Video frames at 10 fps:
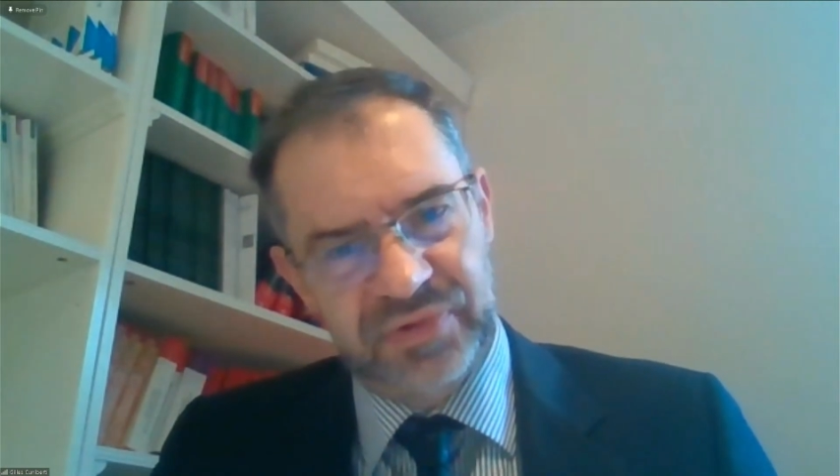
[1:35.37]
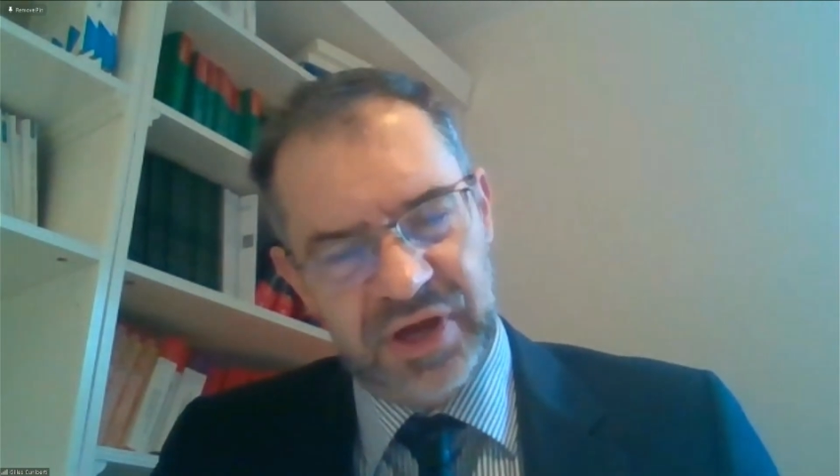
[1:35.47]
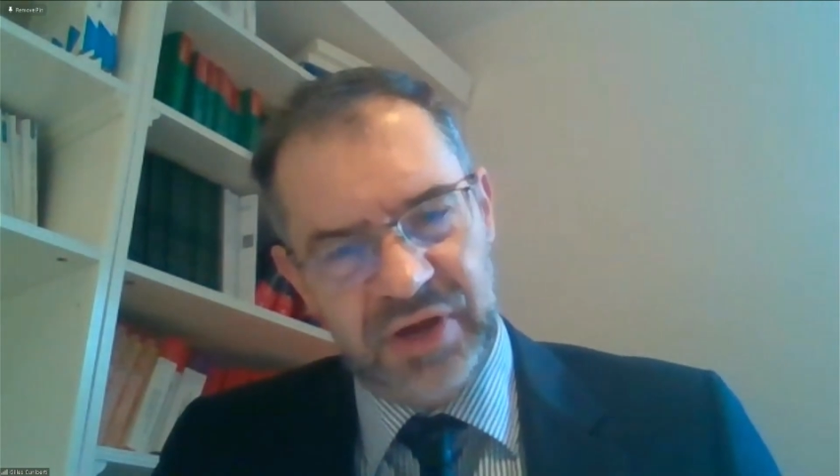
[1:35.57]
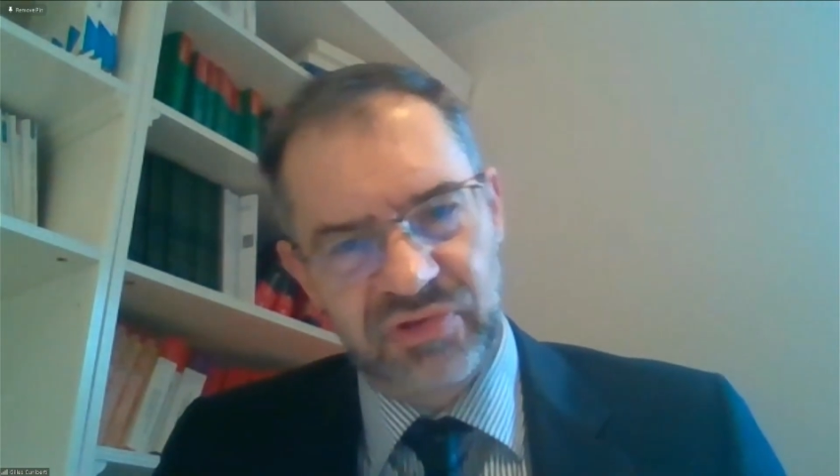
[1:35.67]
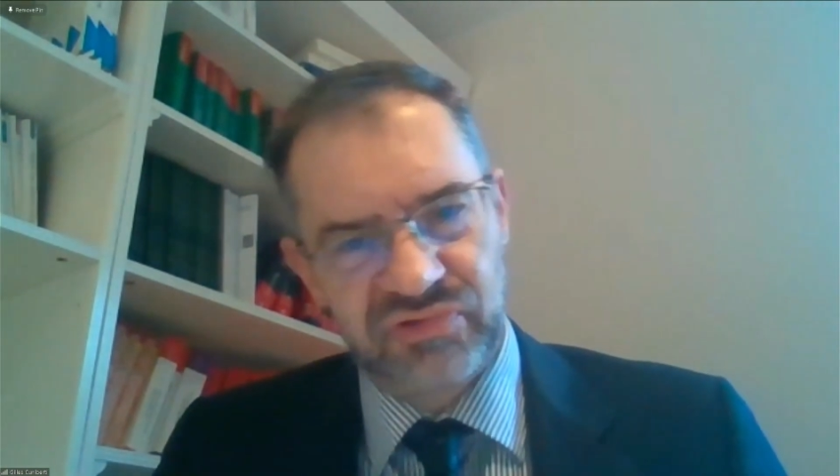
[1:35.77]

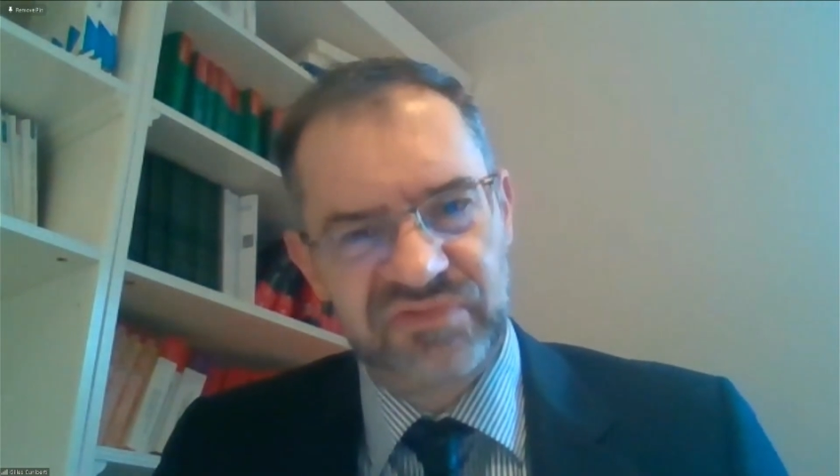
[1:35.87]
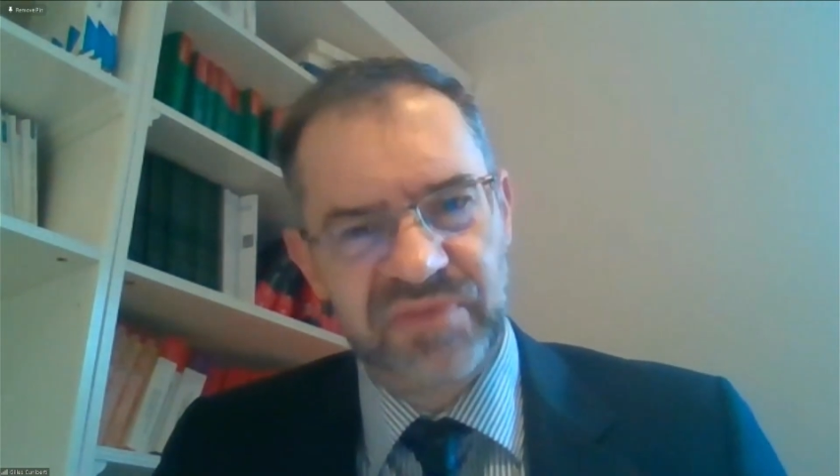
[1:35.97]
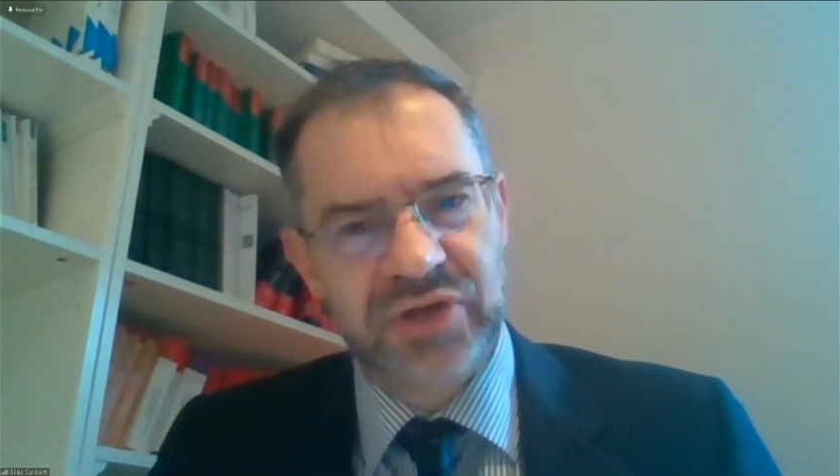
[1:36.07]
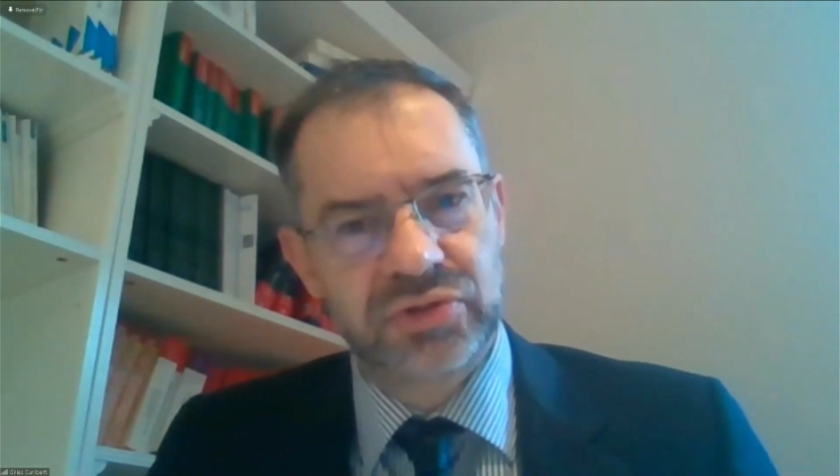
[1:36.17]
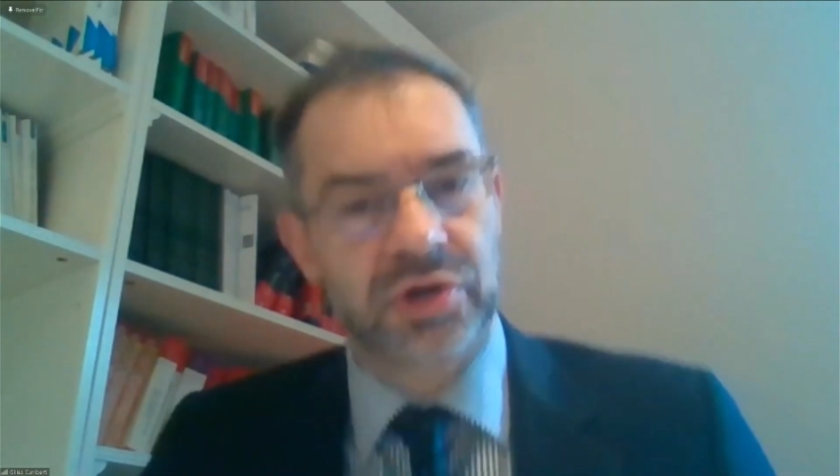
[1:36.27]
with
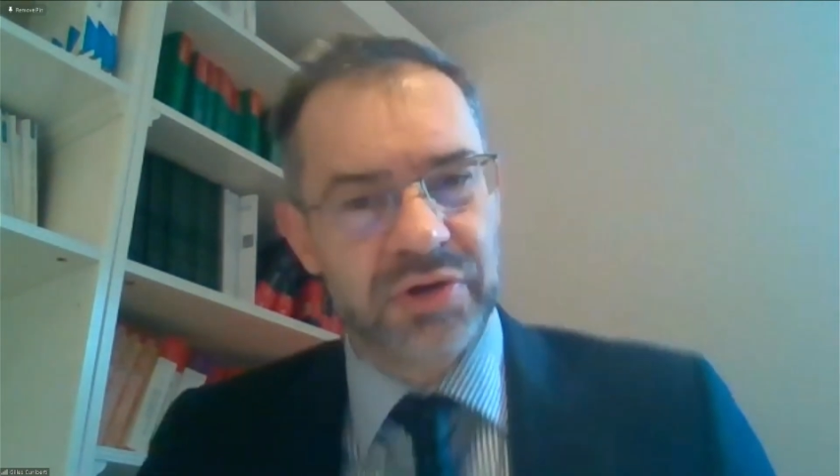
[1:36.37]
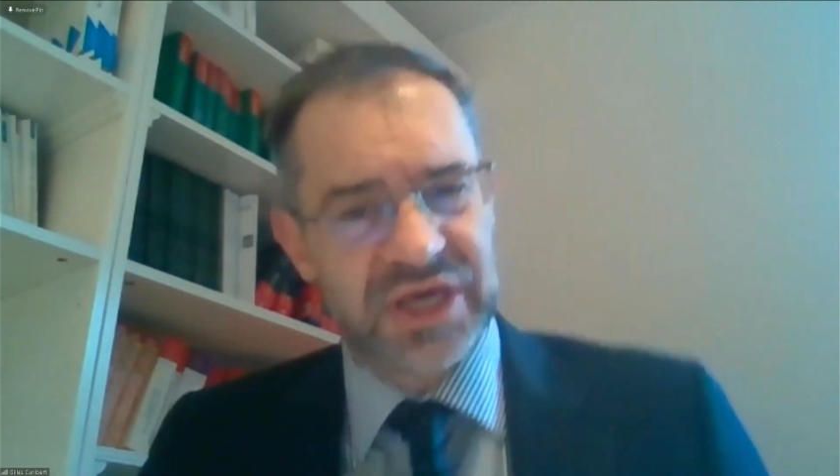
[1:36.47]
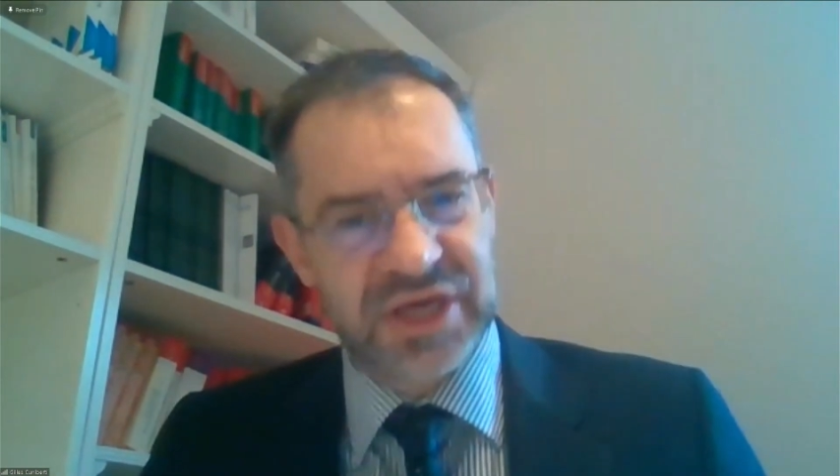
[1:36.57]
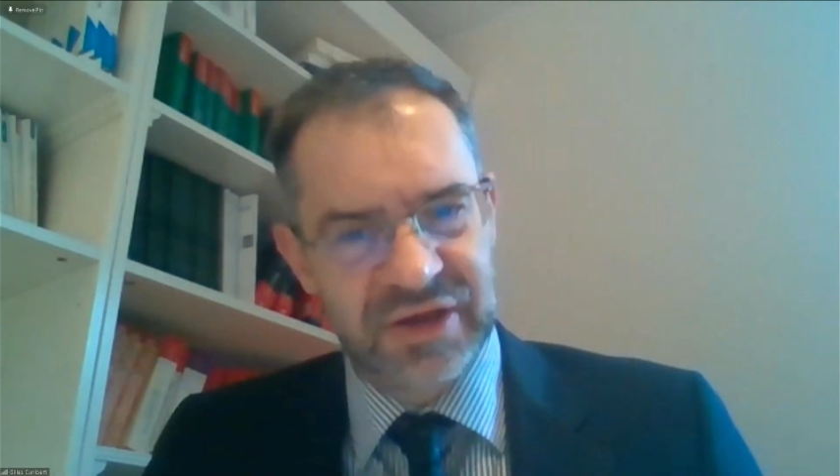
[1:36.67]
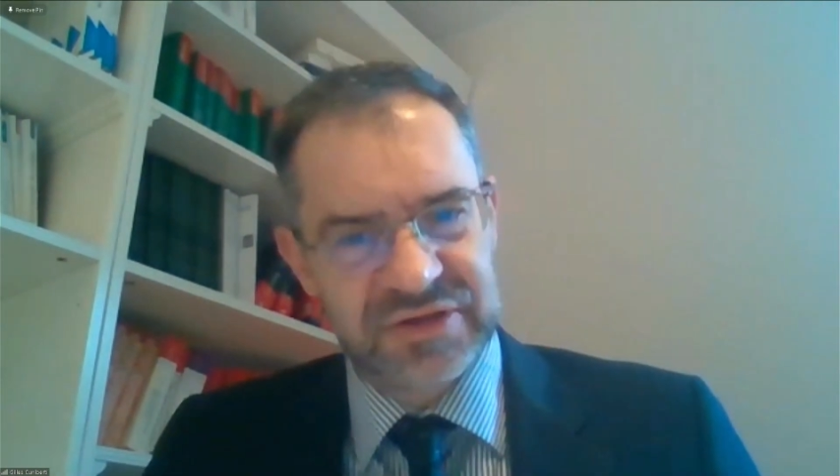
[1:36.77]
respect to Greek